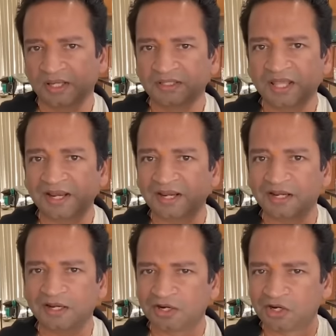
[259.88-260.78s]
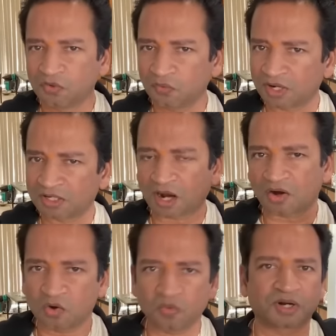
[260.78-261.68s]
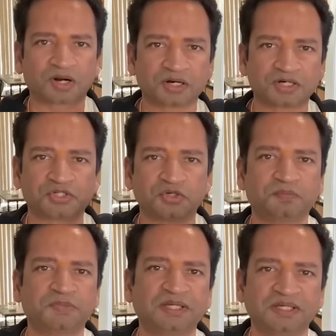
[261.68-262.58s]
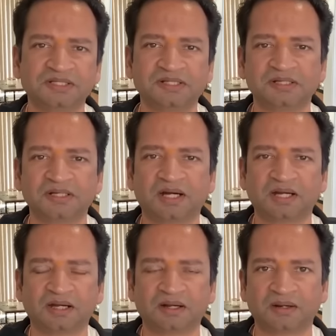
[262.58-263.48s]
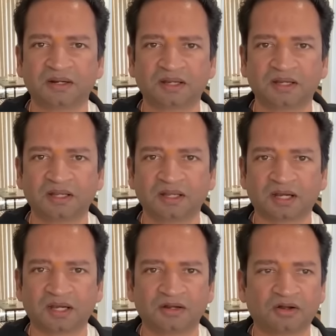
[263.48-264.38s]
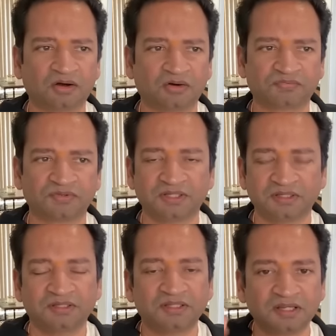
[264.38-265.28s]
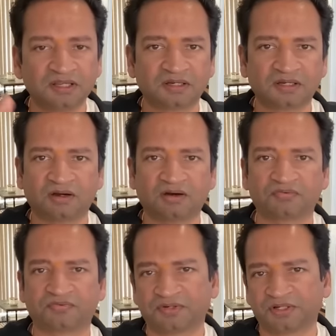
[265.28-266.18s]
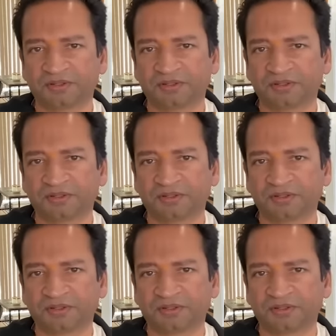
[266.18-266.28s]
then your turnover should be in a line of, in the lien of,